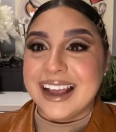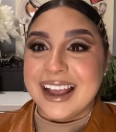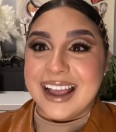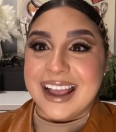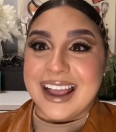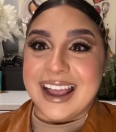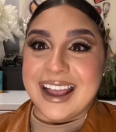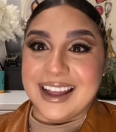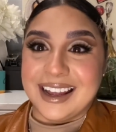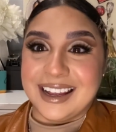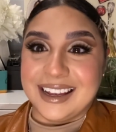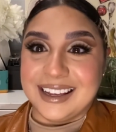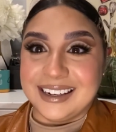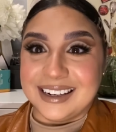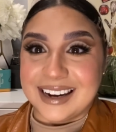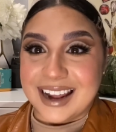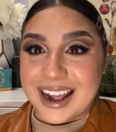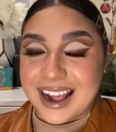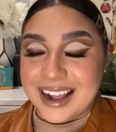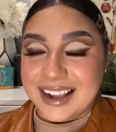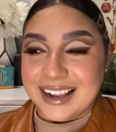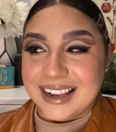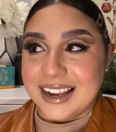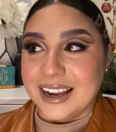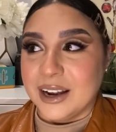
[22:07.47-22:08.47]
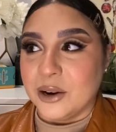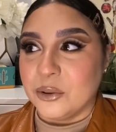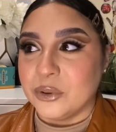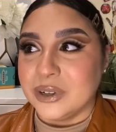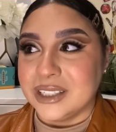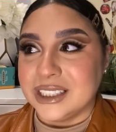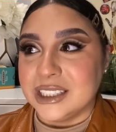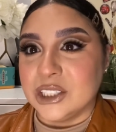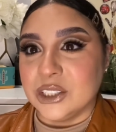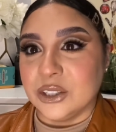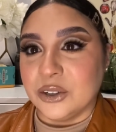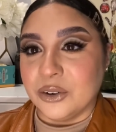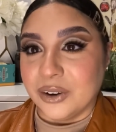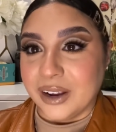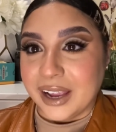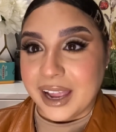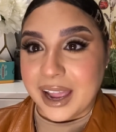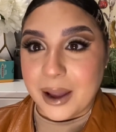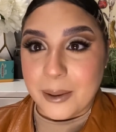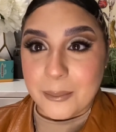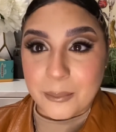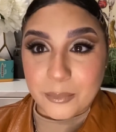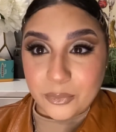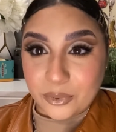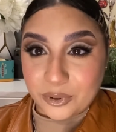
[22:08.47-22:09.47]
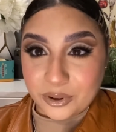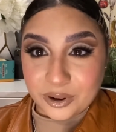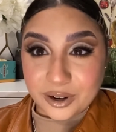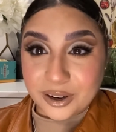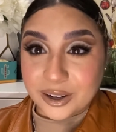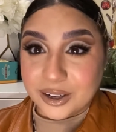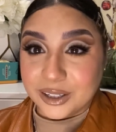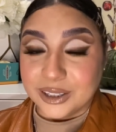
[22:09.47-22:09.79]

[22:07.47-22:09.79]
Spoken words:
and I can't wait to create more